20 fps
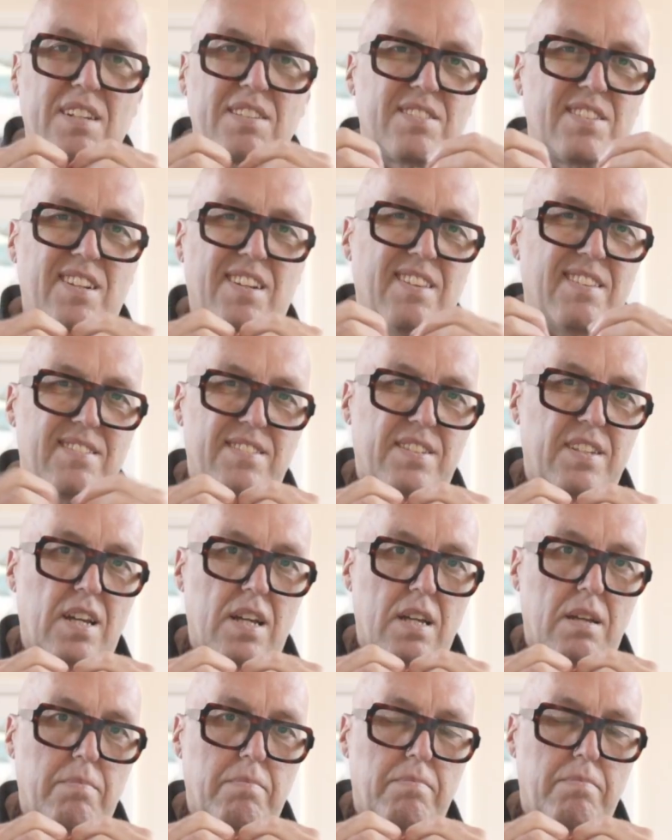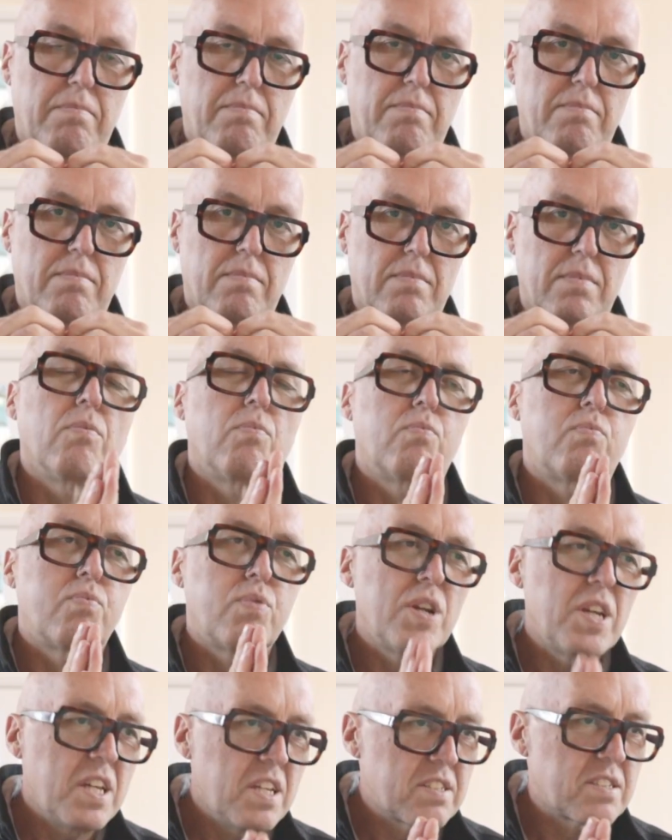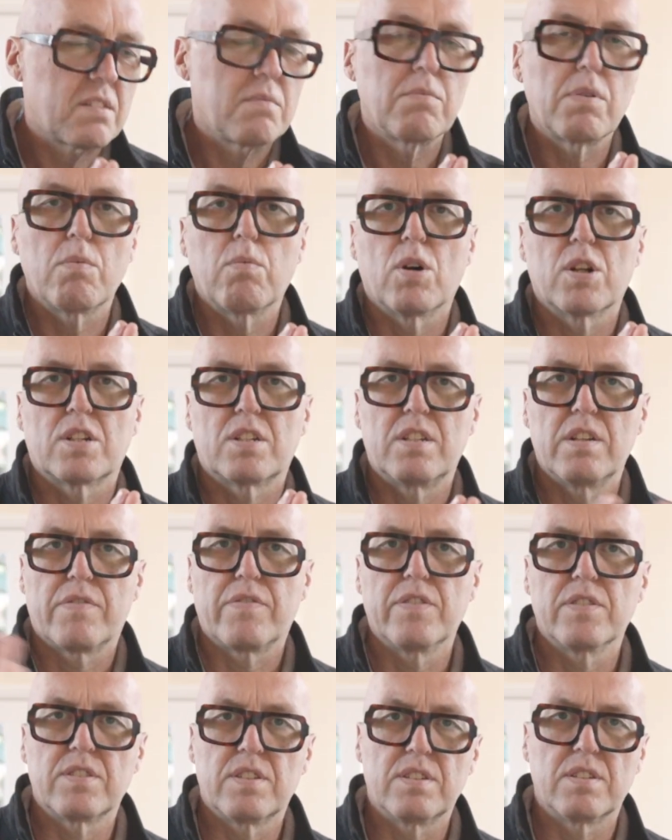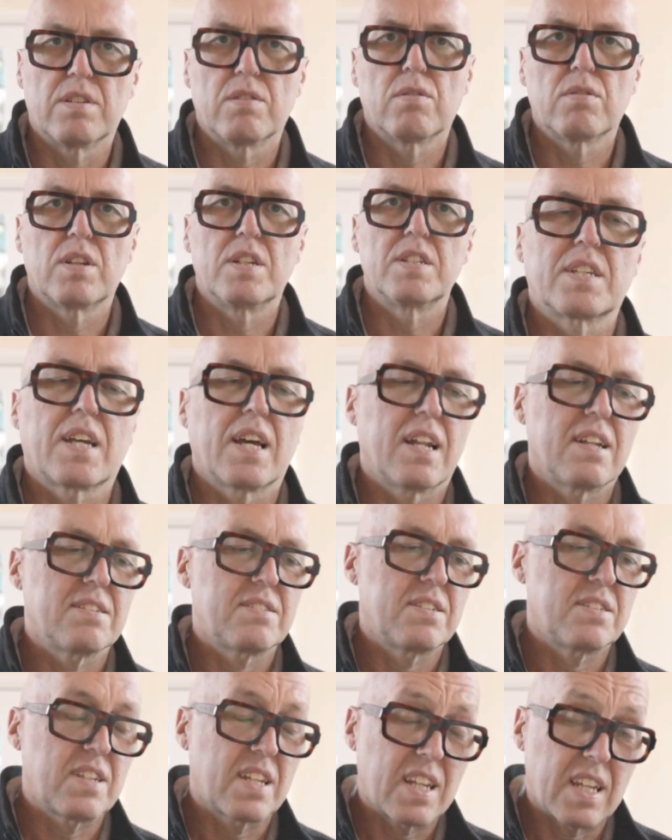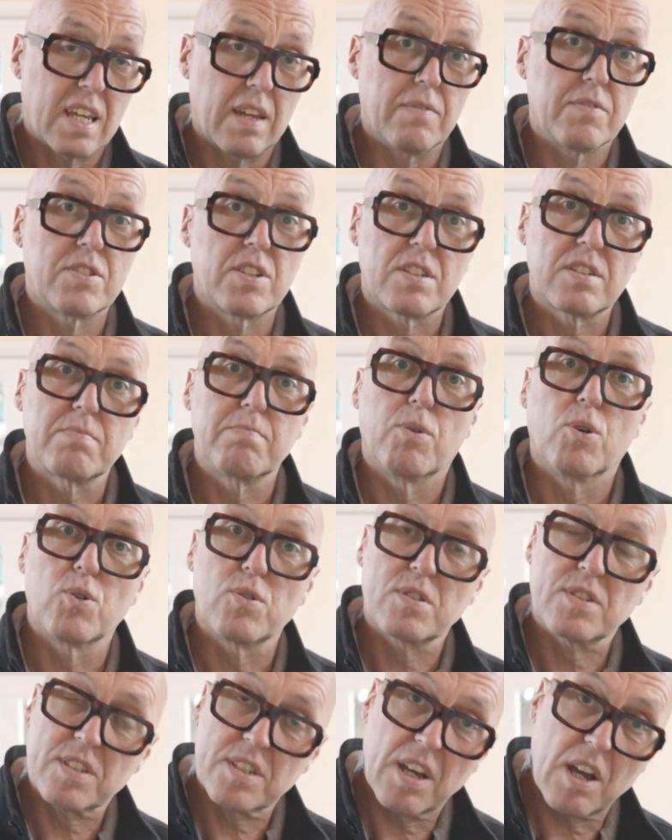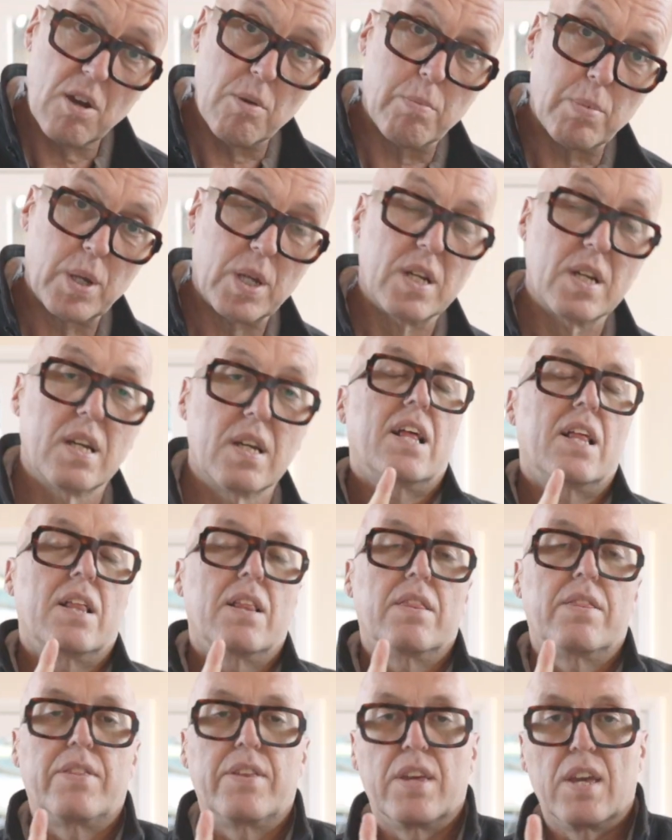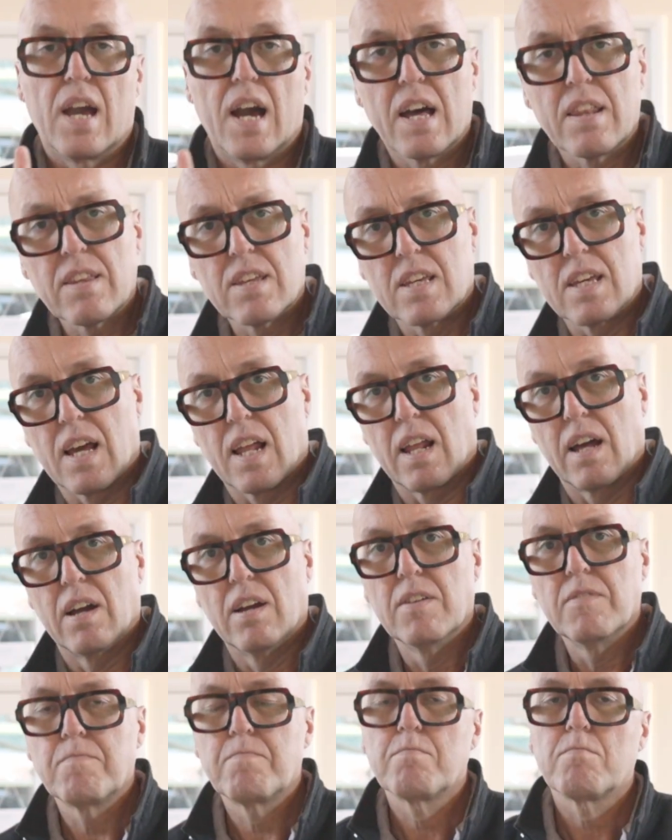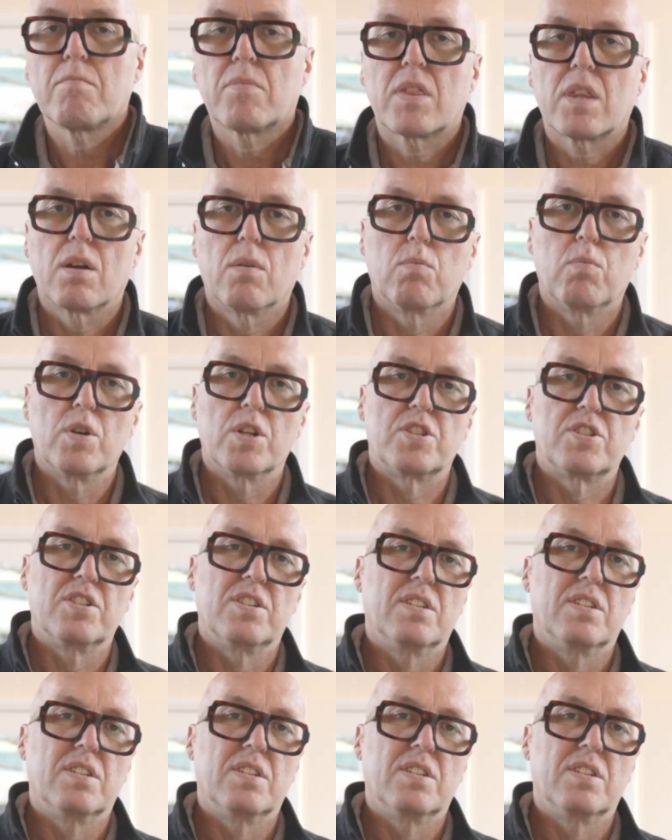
2 yellows that are the same. The reason we want differences in all colours is it gives us more scope. The other yellow, which